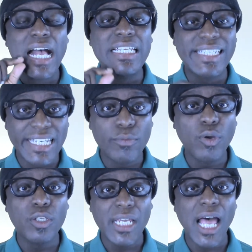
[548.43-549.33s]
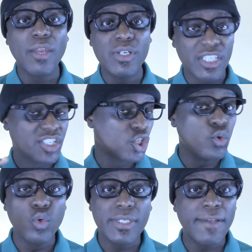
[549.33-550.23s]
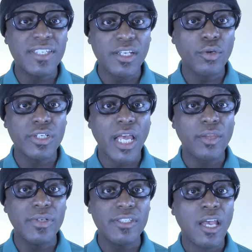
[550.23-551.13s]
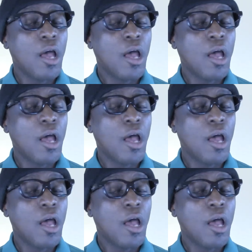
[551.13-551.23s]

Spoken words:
Zero tolerance. The schools have zero tolerance.